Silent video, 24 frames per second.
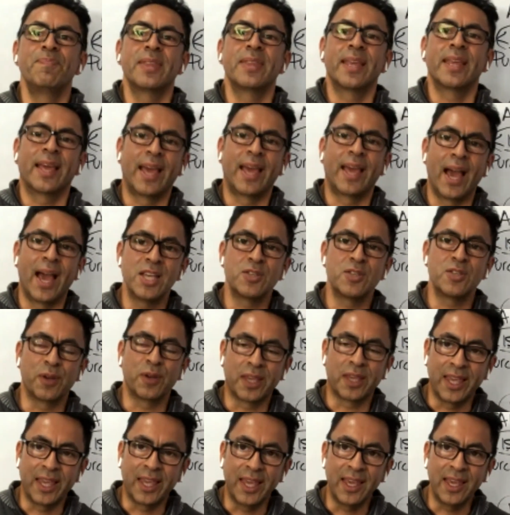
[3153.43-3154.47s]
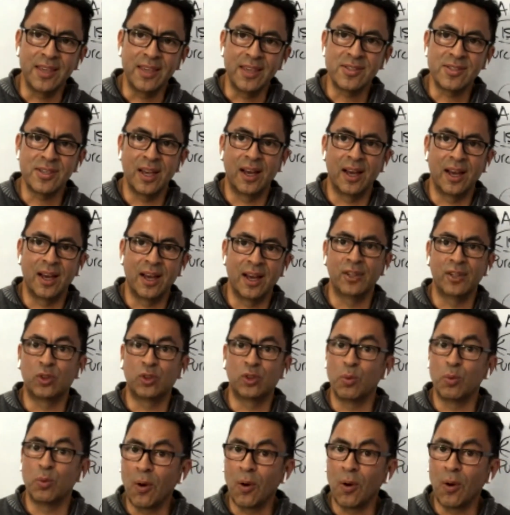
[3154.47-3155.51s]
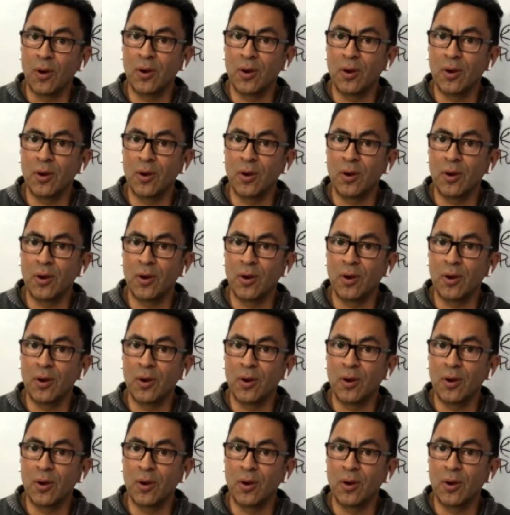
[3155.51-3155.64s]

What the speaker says: cash per keys tomorrow.